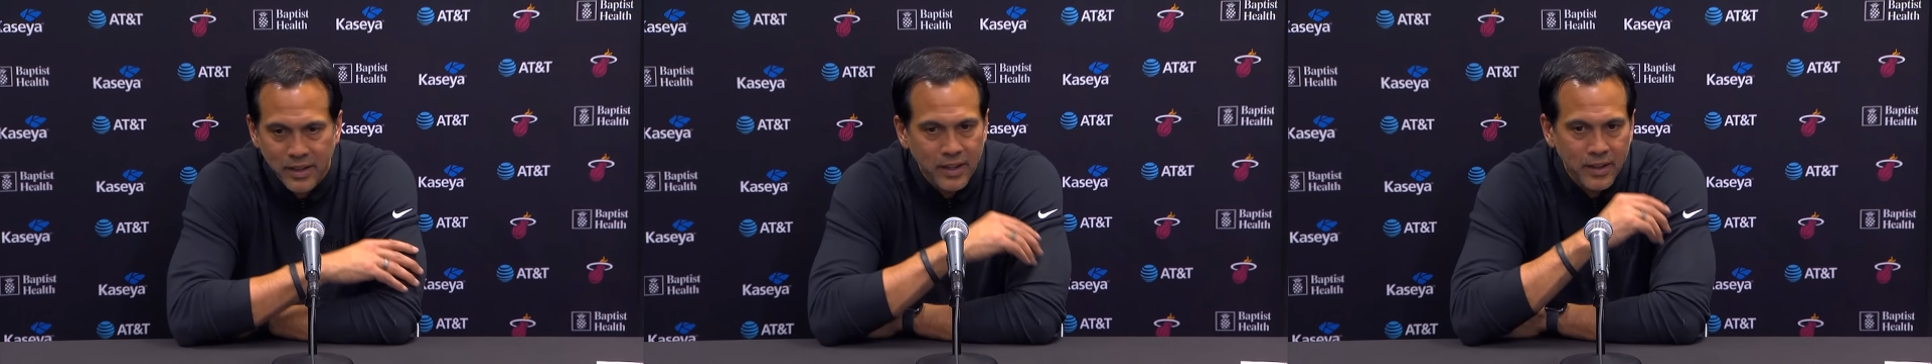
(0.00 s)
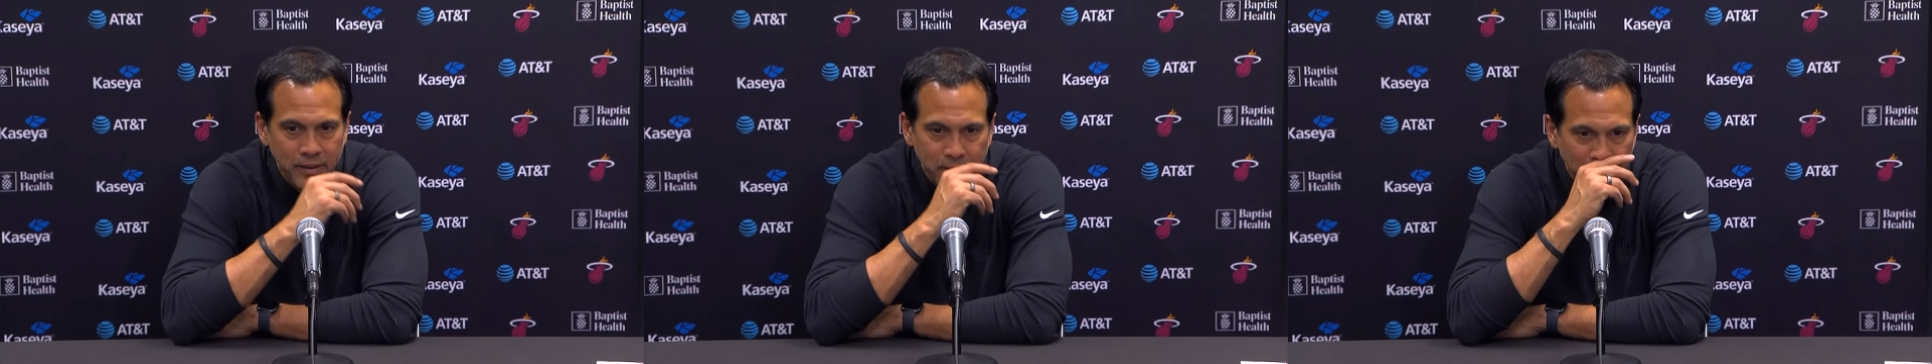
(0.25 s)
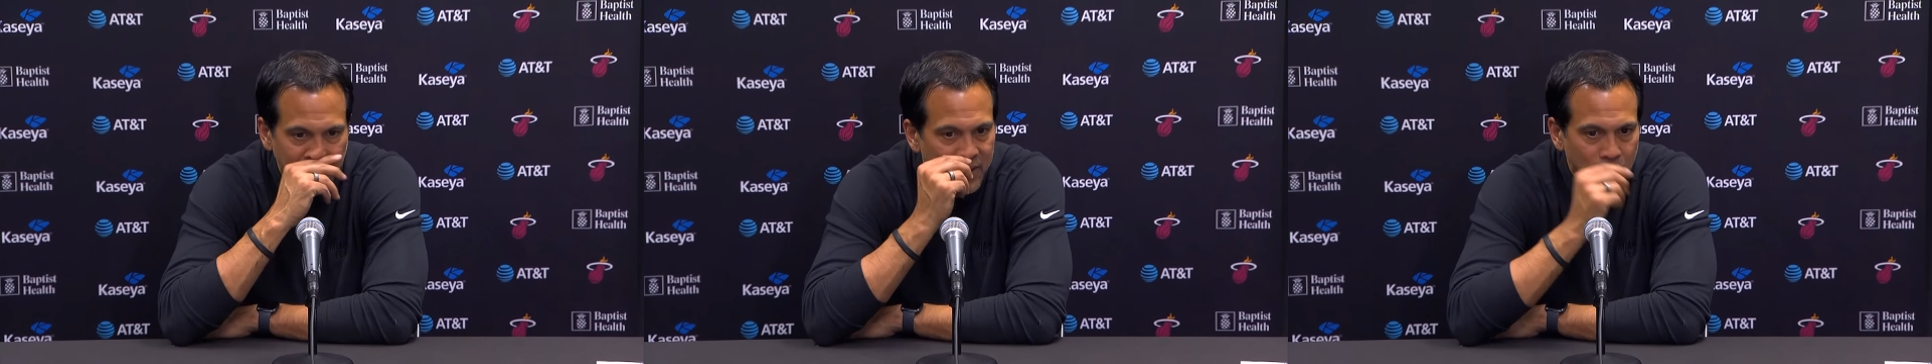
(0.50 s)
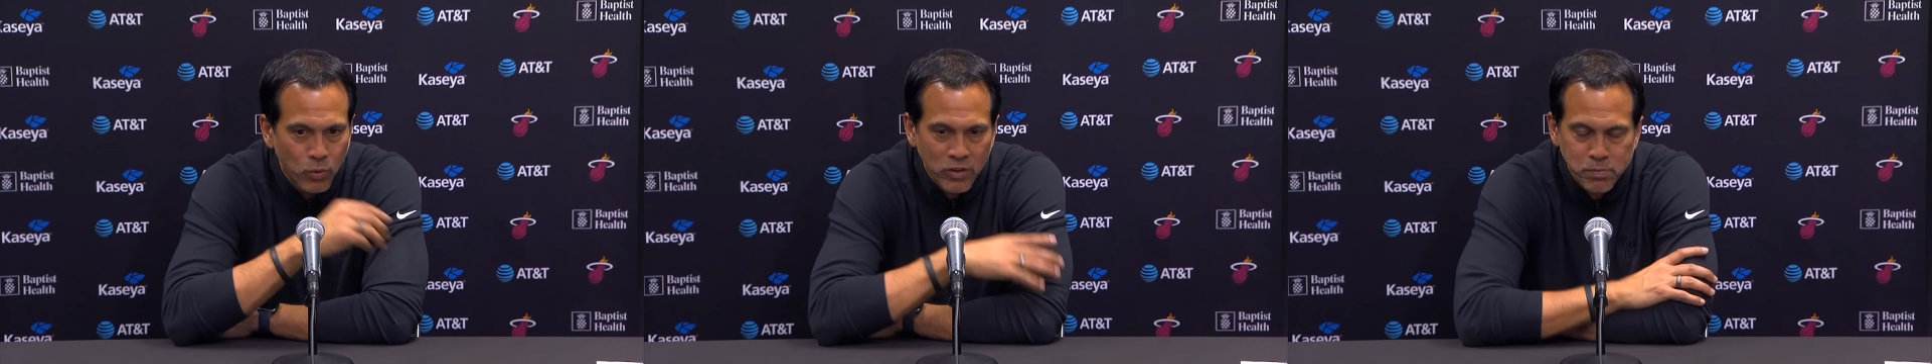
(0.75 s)
And
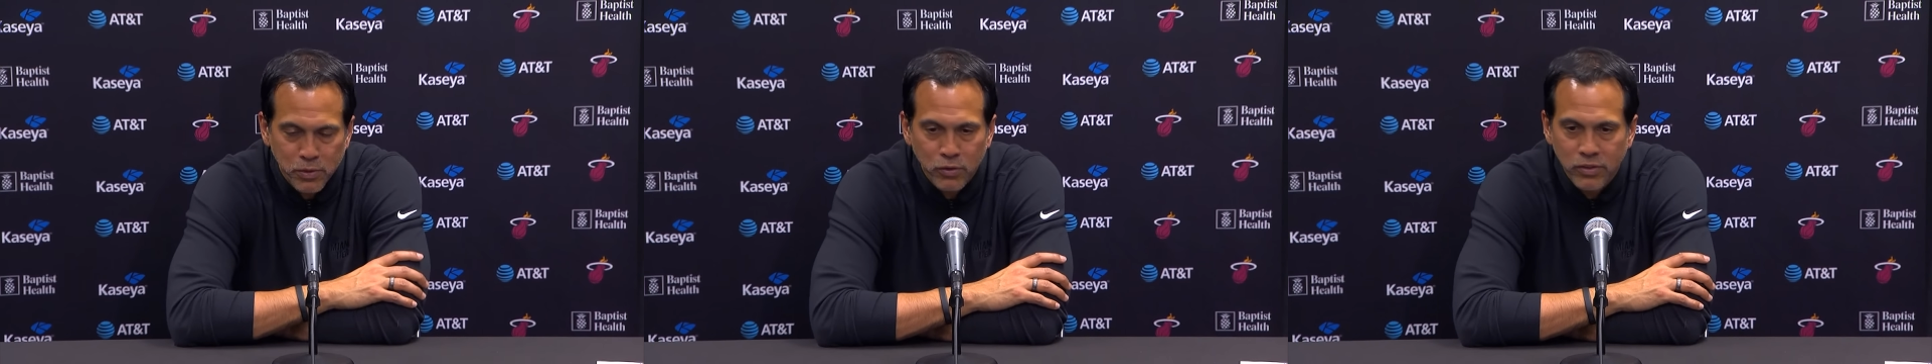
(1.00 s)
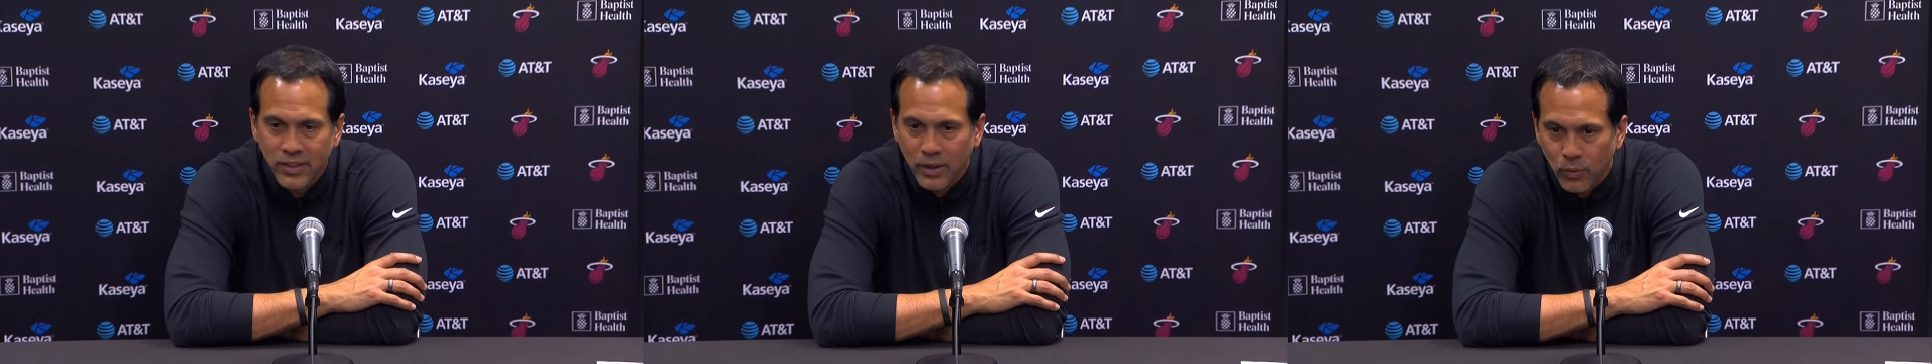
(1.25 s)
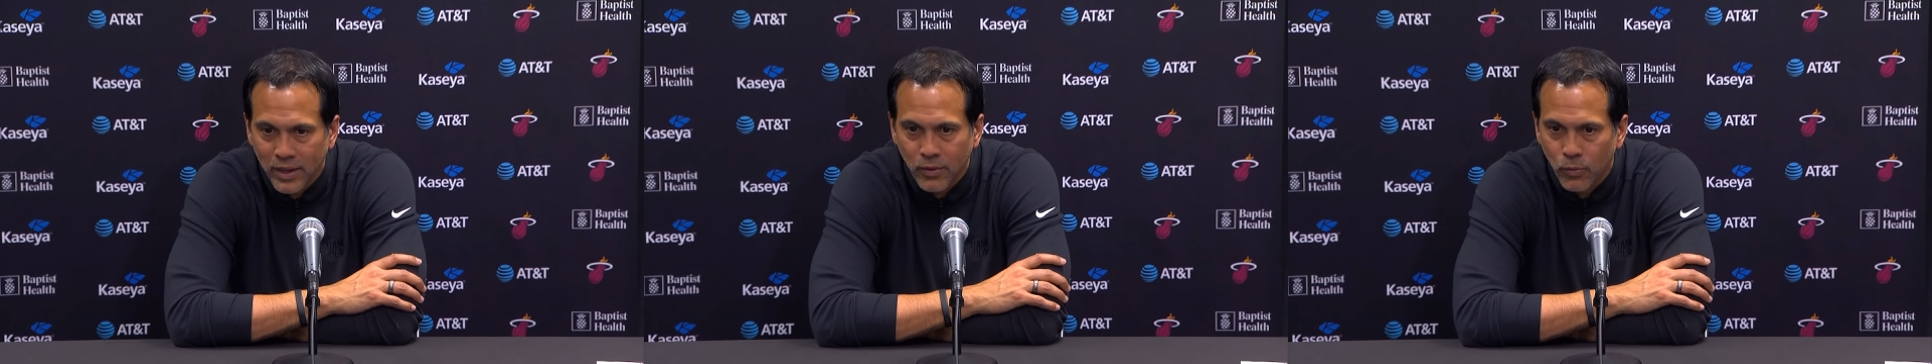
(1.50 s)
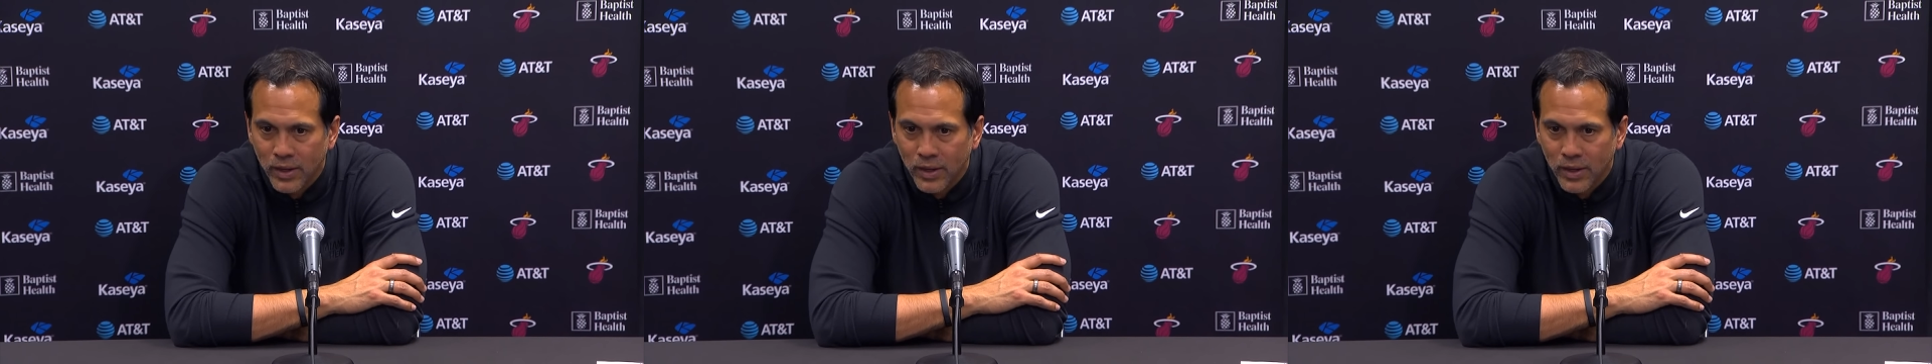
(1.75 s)
we've proven that we can